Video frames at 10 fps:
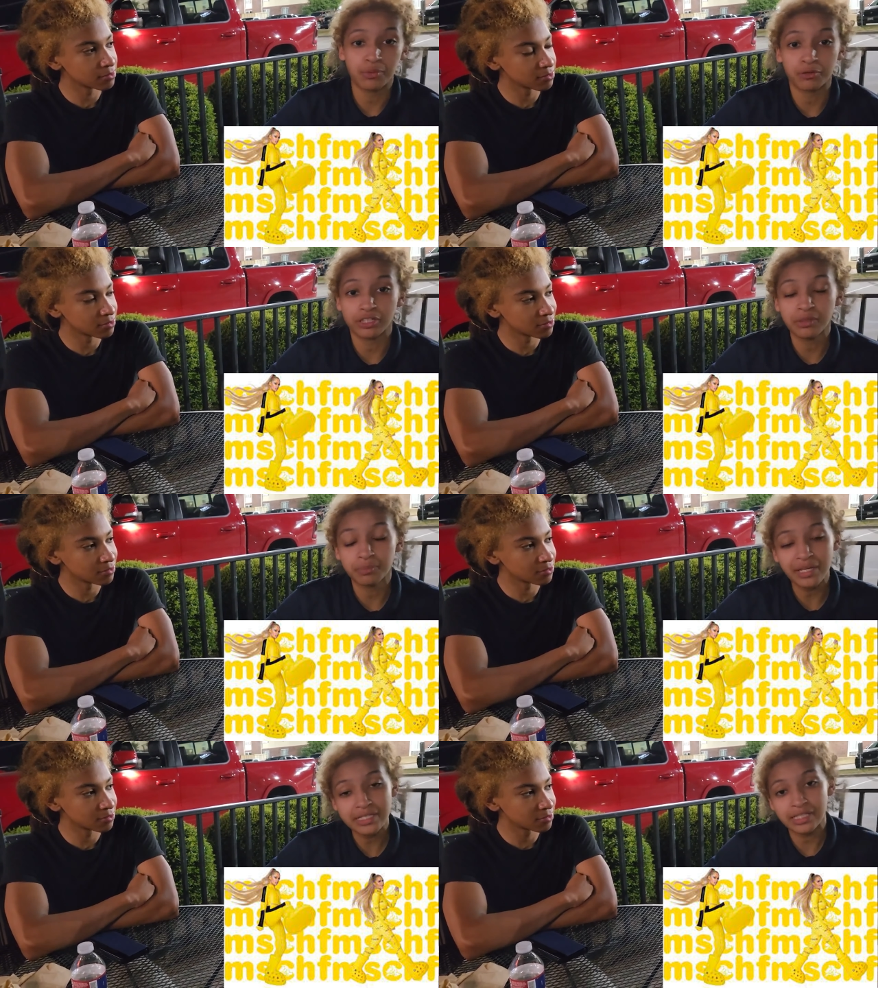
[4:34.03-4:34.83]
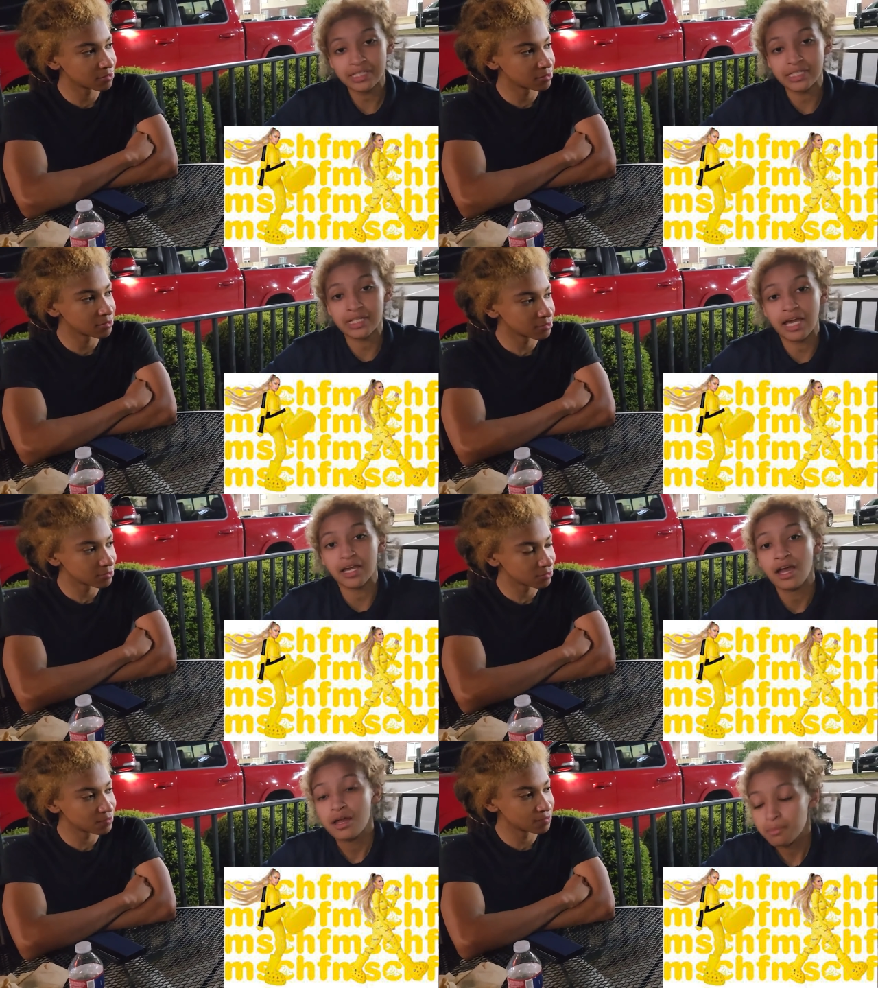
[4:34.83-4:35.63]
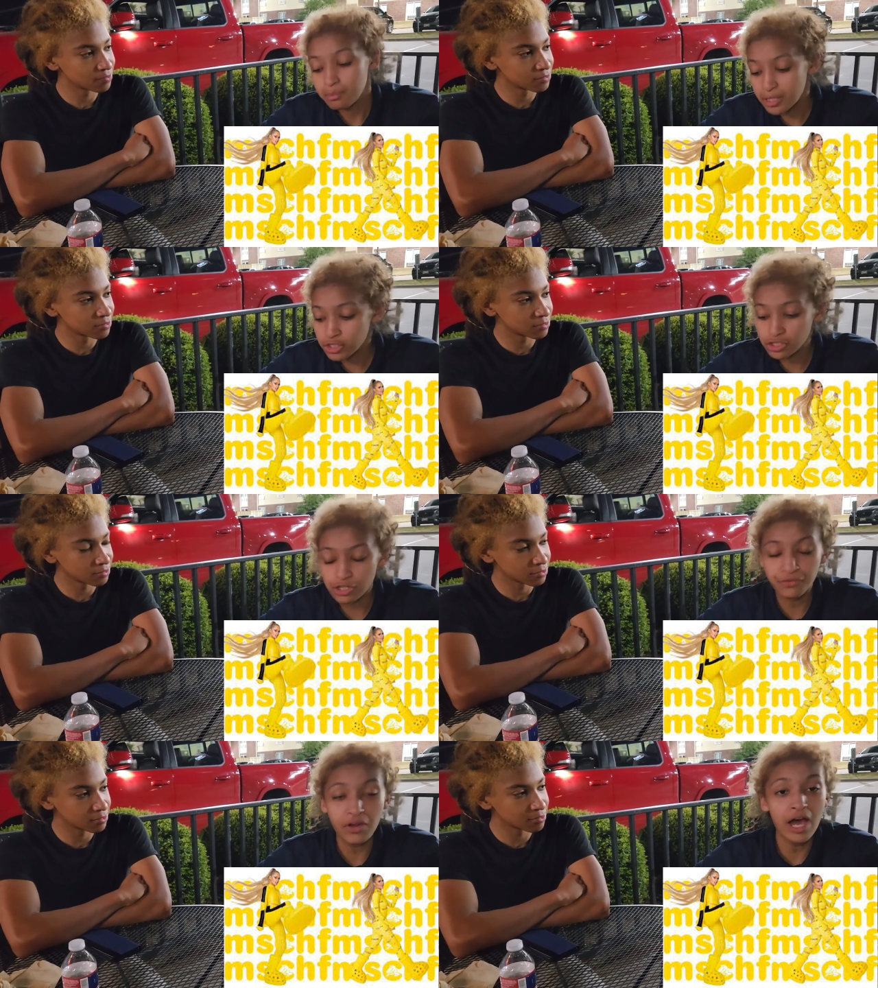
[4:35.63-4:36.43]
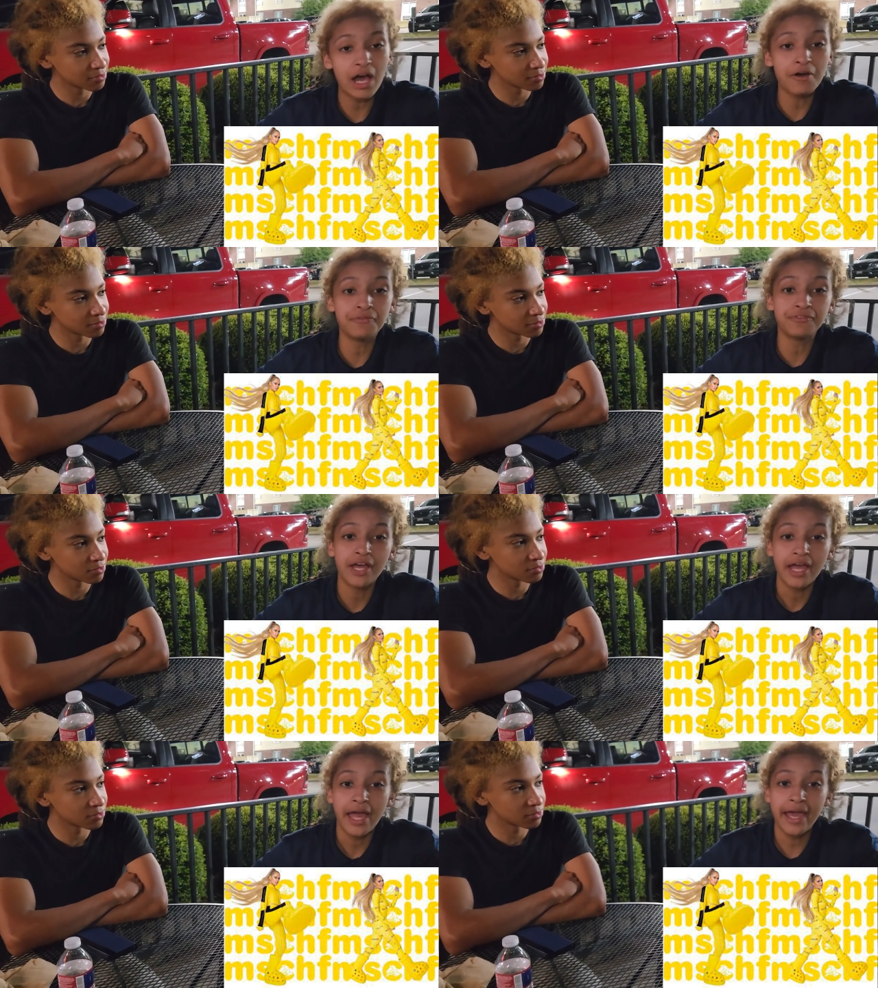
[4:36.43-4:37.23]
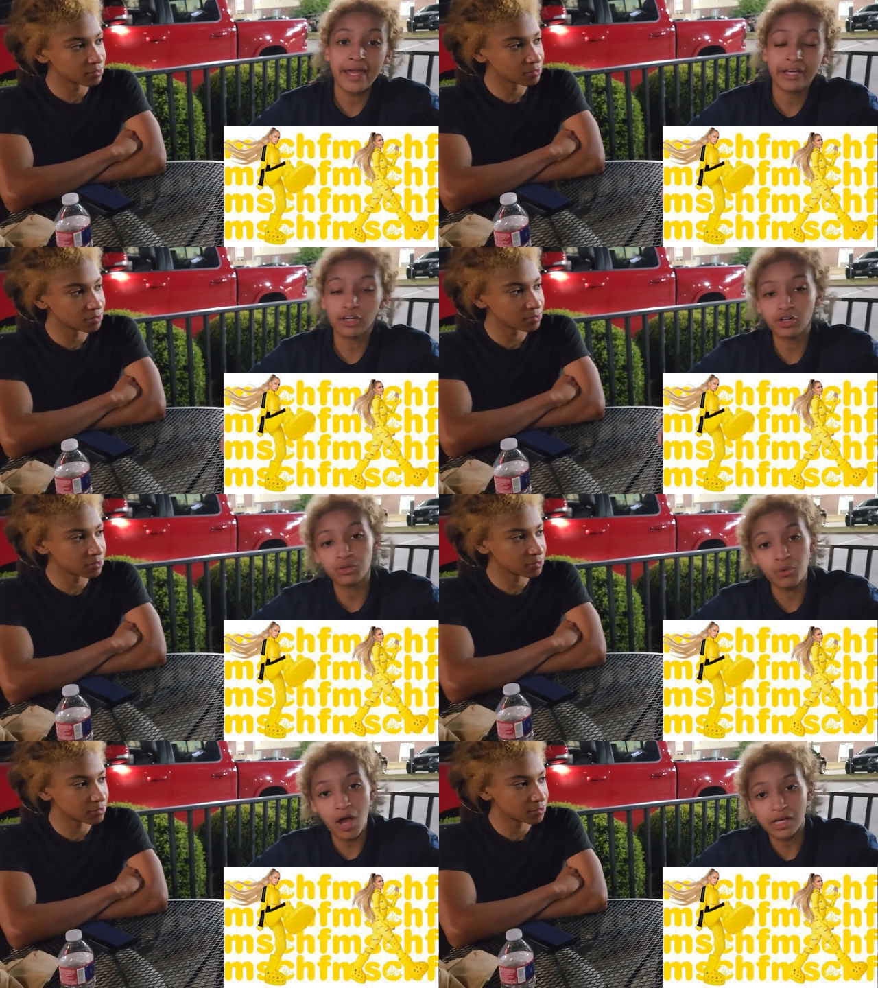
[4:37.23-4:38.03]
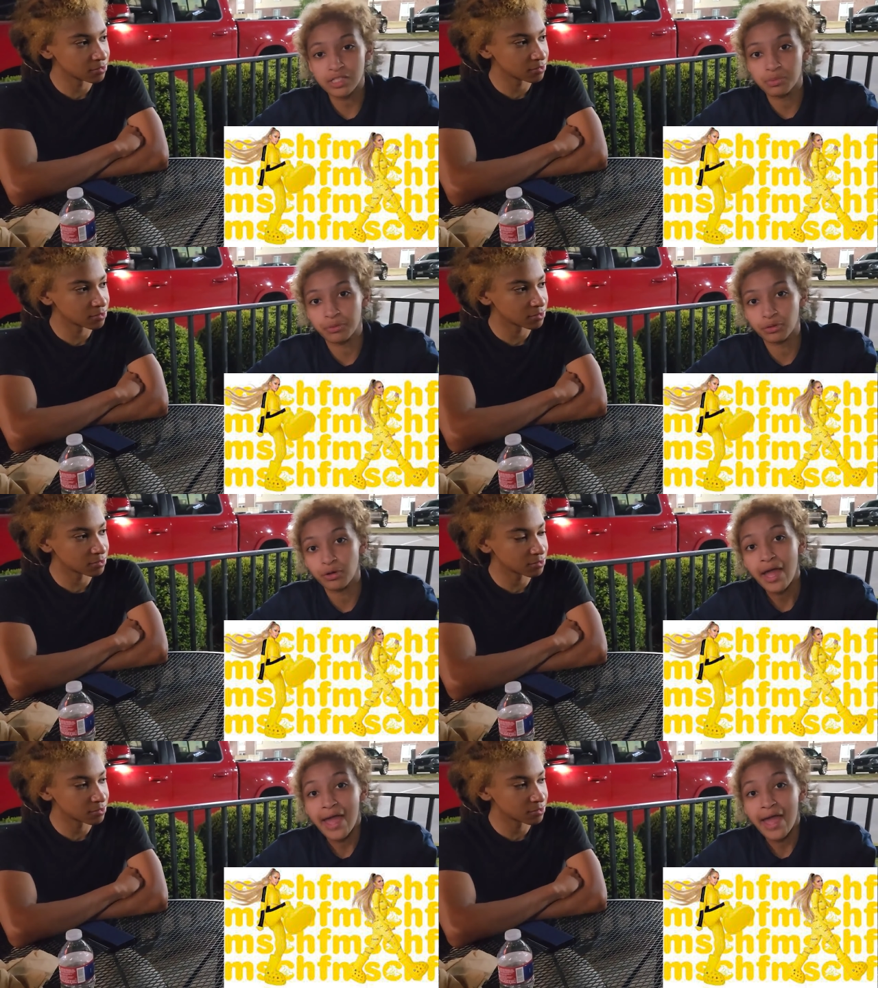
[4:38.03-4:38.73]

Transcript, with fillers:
Speaker 1: had, where he basically did a Mischief of a Crocs boot,